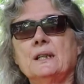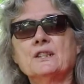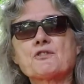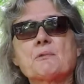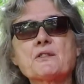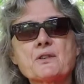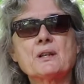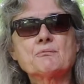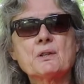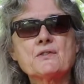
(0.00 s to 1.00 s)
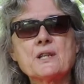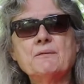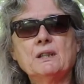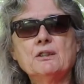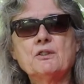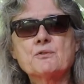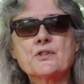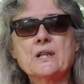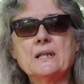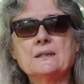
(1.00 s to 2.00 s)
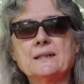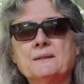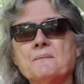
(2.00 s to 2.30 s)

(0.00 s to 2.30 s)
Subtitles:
interested in receiving new seed.